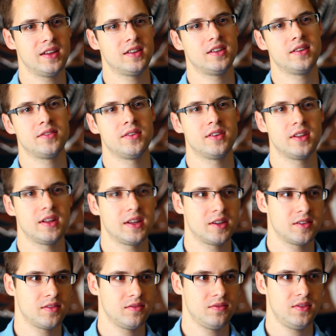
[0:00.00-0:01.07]
a different
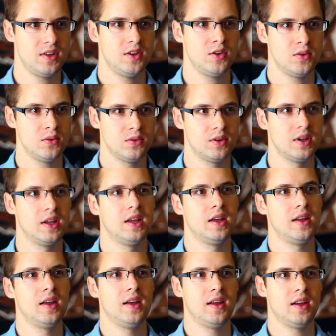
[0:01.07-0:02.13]
view.
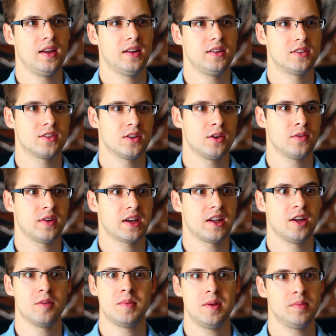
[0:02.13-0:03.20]
And so if I can
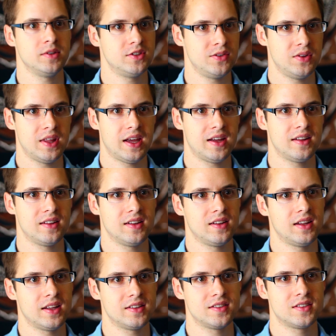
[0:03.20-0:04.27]
help people do that, then
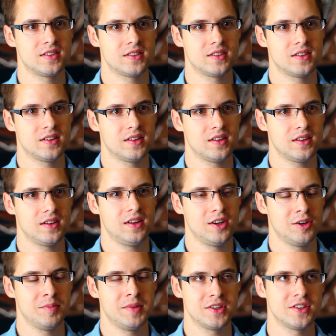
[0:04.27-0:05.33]
that's,
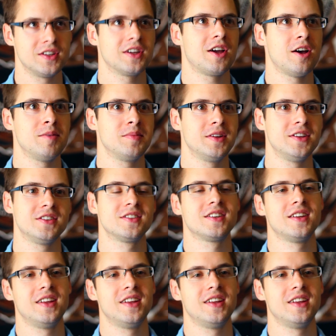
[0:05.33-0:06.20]
mission accomplished.